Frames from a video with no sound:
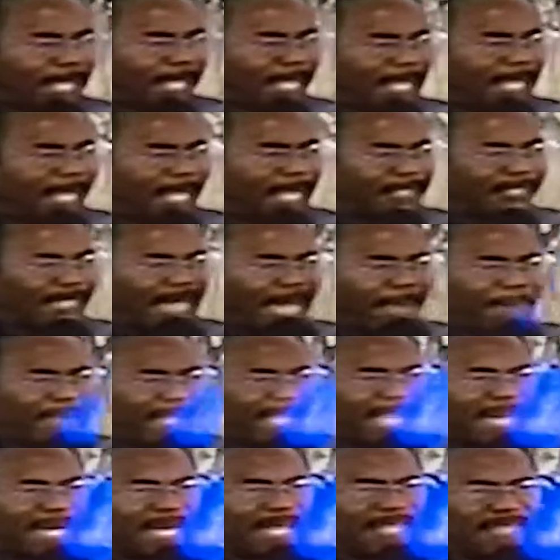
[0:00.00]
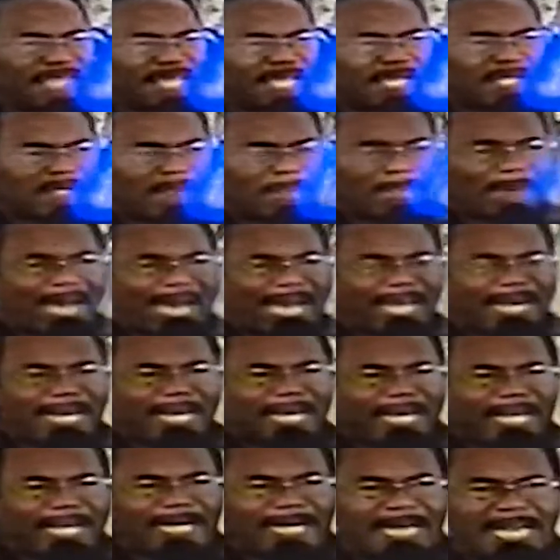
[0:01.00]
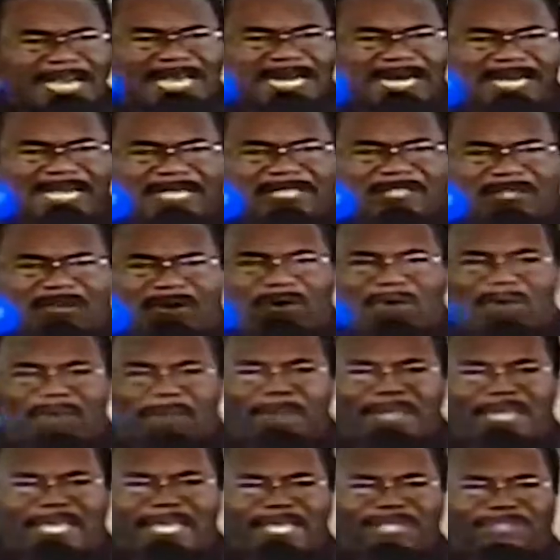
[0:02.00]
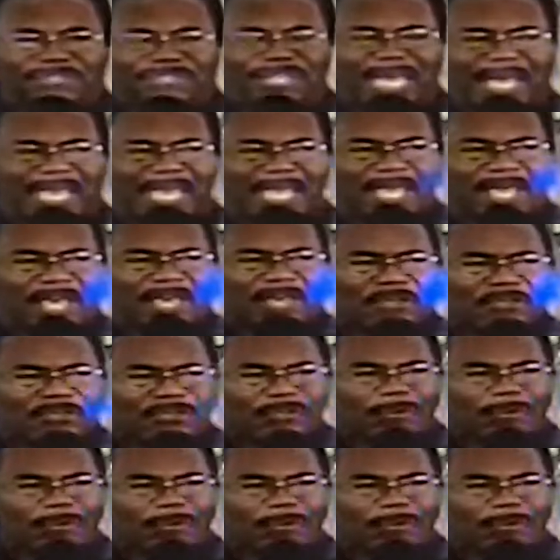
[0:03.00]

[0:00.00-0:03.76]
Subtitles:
As I began to think about it, and then he told me, he said,